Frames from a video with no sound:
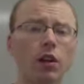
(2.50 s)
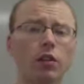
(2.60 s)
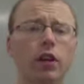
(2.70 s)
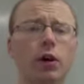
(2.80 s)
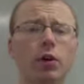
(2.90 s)

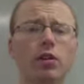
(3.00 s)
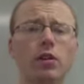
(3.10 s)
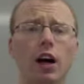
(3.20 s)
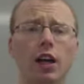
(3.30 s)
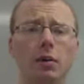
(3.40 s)
Today we're going to
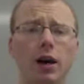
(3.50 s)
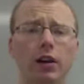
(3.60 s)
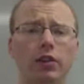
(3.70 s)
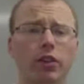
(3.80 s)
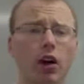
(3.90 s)
talk about how
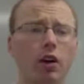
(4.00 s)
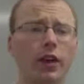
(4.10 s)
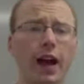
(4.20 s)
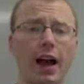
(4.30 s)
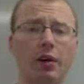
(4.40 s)
to solve
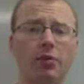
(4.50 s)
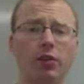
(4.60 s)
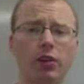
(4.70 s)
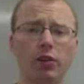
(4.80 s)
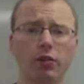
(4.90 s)

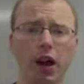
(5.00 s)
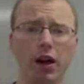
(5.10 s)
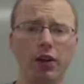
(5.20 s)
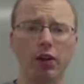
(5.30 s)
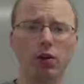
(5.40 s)
absolute
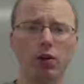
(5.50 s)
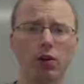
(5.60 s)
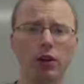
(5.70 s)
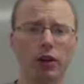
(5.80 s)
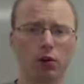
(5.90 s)
value
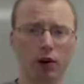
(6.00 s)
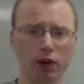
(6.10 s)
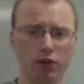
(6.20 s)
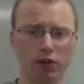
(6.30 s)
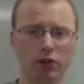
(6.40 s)

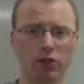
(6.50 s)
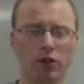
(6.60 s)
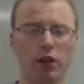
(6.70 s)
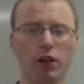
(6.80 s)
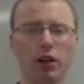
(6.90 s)
equations.
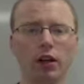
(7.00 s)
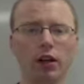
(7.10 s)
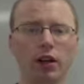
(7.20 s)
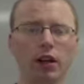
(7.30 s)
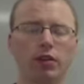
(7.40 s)

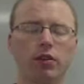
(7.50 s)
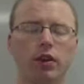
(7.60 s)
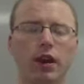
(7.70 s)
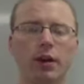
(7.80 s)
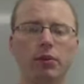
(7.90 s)
And as the
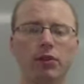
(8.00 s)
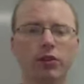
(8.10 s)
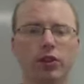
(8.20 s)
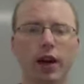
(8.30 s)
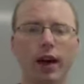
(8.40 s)
name
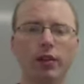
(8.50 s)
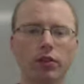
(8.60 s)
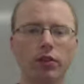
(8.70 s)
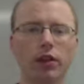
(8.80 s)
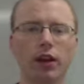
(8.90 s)

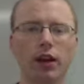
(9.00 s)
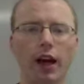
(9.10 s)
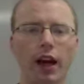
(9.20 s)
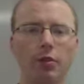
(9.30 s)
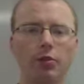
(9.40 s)
suggests,
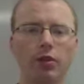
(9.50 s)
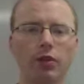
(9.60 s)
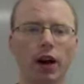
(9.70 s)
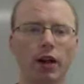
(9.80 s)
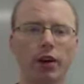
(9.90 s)
absolute
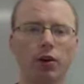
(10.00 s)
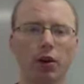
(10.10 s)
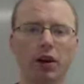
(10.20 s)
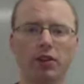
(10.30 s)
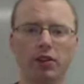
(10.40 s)
value
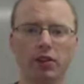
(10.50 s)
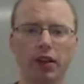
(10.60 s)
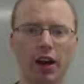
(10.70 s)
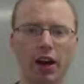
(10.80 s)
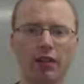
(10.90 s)
equations
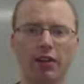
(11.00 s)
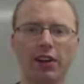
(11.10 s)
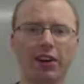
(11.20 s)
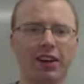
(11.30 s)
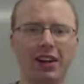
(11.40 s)
have
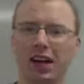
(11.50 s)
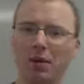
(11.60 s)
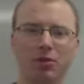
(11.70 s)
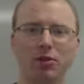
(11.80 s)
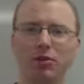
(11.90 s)
an
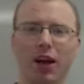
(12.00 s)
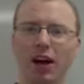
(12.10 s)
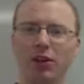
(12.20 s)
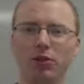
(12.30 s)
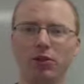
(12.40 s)
absolute
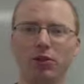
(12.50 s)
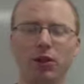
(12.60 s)
value